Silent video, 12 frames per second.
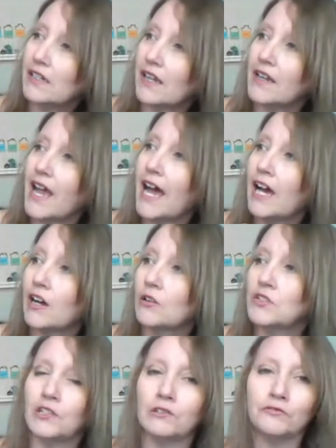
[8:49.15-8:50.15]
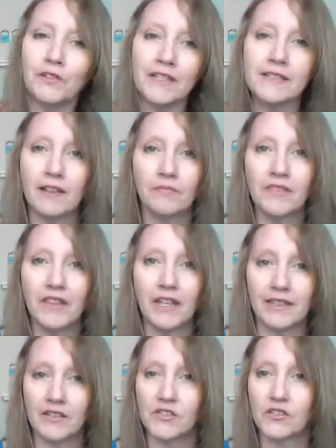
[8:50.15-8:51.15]
and how do you face something
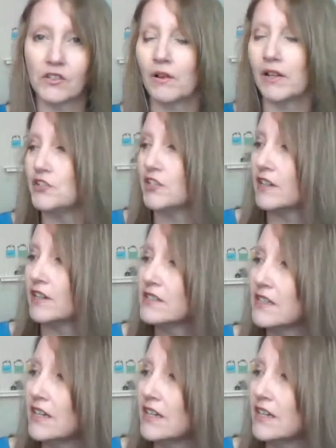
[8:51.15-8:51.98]
that's so unjust.